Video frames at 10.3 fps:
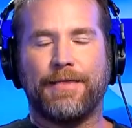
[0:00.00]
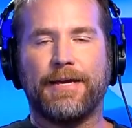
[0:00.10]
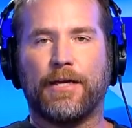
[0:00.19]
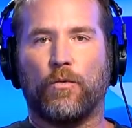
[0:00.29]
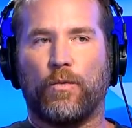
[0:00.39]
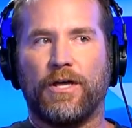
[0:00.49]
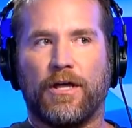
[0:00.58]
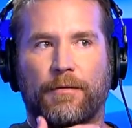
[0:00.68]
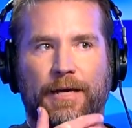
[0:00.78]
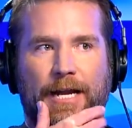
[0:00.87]
think it
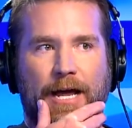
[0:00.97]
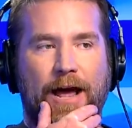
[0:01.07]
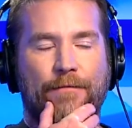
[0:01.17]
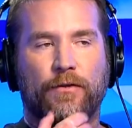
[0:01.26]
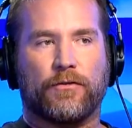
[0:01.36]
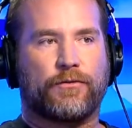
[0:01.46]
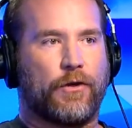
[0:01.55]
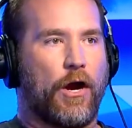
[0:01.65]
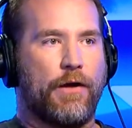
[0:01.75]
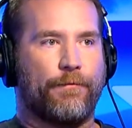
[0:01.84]
will, and I feel
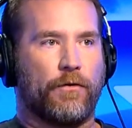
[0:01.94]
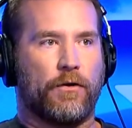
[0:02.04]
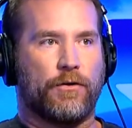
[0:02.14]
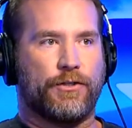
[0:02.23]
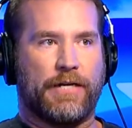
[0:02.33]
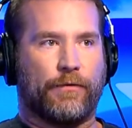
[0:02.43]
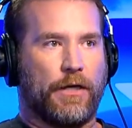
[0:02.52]
sorry for Jennifer